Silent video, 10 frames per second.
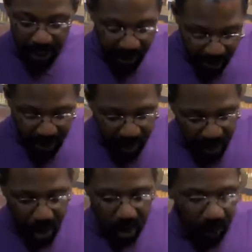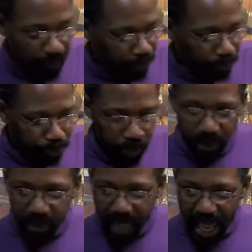it is a thing
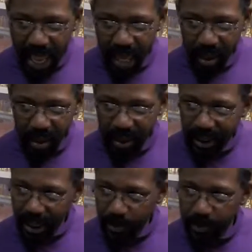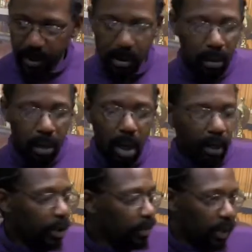that keeps our
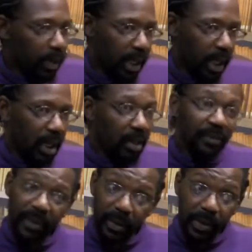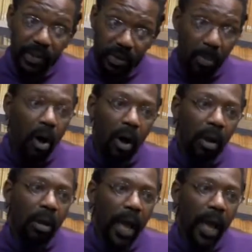community very small.